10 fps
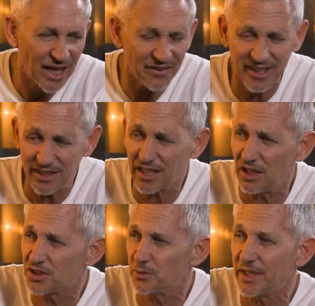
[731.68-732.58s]
I think the
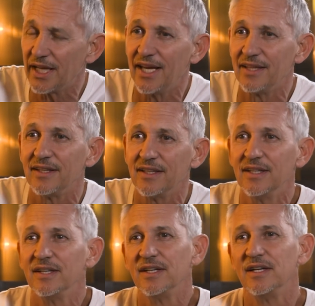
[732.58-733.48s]
closer we get, the,
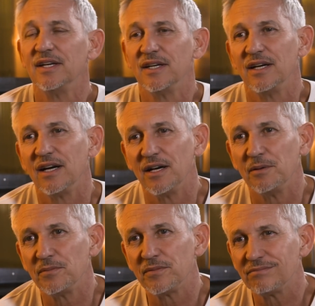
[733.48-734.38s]

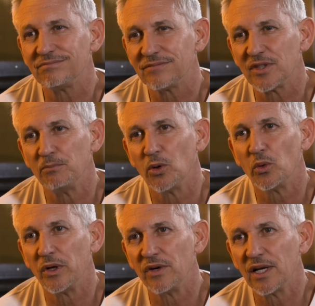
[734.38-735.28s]
um, the
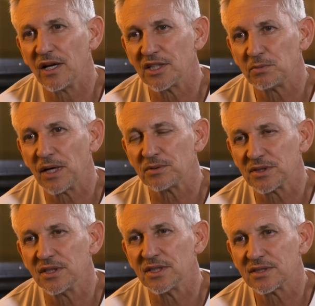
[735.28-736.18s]
more we realise
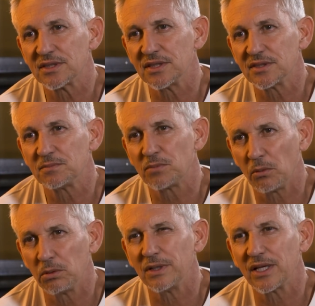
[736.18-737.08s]
perhaps that it's, it's
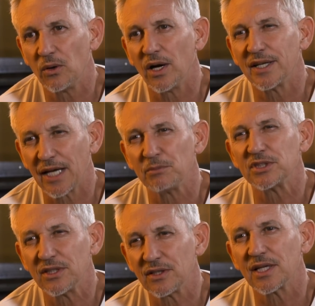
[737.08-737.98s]
probably quite a
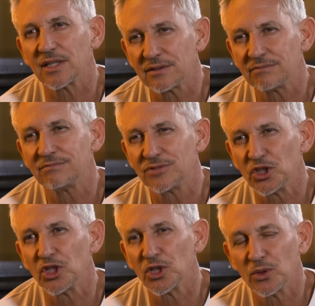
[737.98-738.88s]
damaging thing mm.
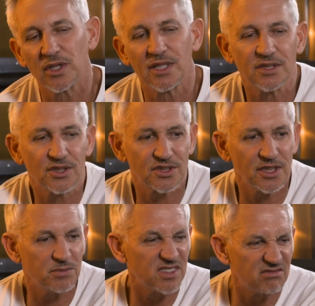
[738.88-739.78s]
to do. And it just
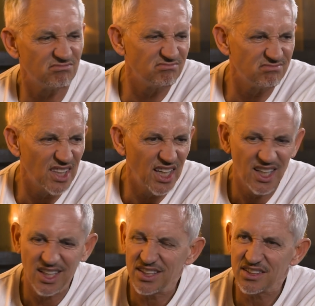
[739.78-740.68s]
seems
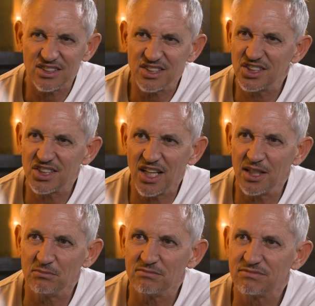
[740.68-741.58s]
such a
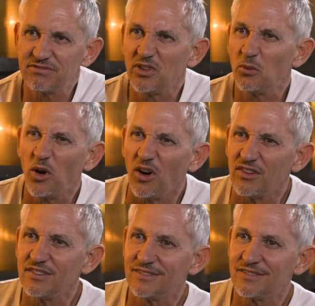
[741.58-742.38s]
shame. For what?